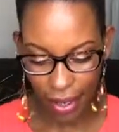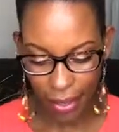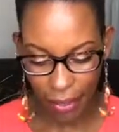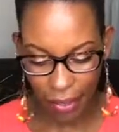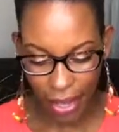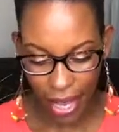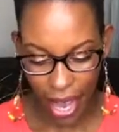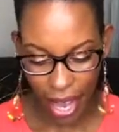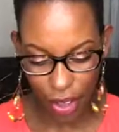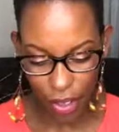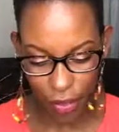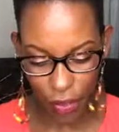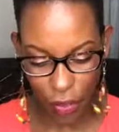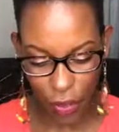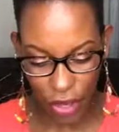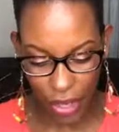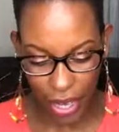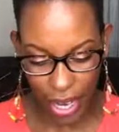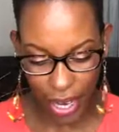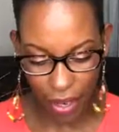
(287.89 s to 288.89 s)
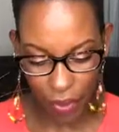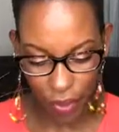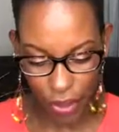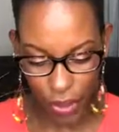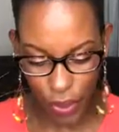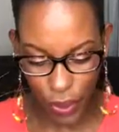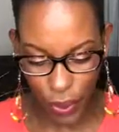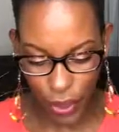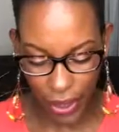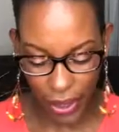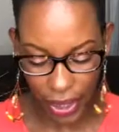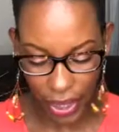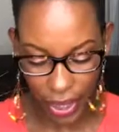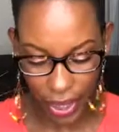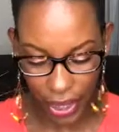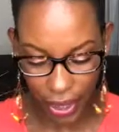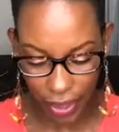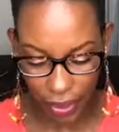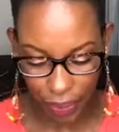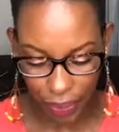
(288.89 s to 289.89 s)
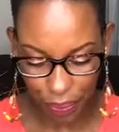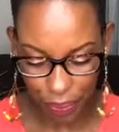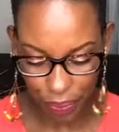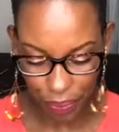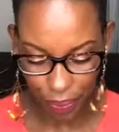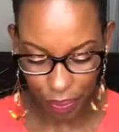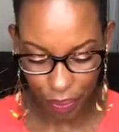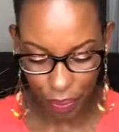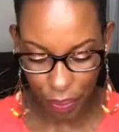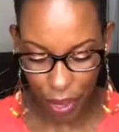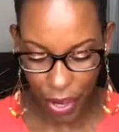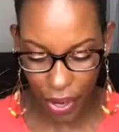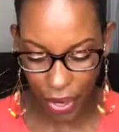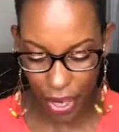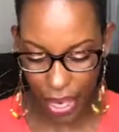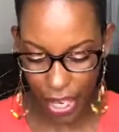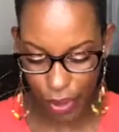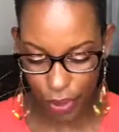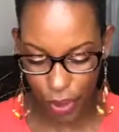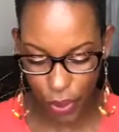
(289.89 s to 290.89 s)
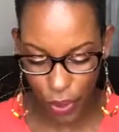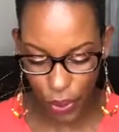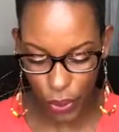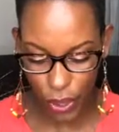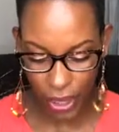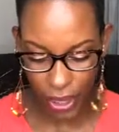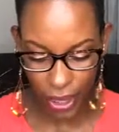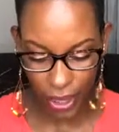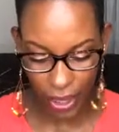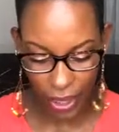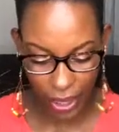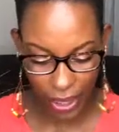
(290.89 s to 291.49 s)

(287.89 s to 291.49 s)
California at a resort there, Paradise Resort.